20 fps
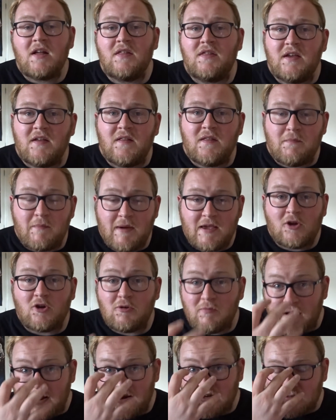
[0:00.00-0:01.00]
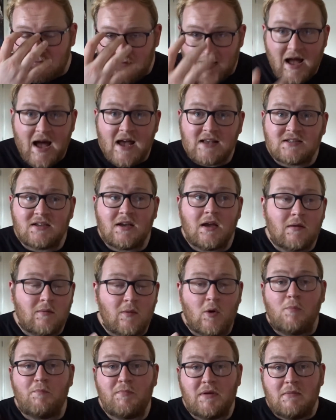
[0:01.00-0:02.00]
that the Michael Myers mask
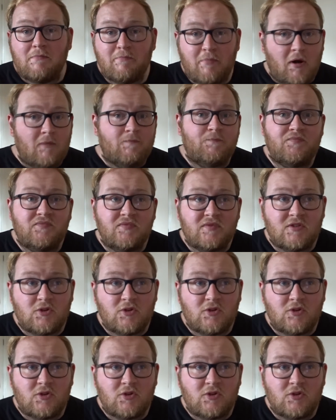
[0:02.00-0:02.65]
will be burnt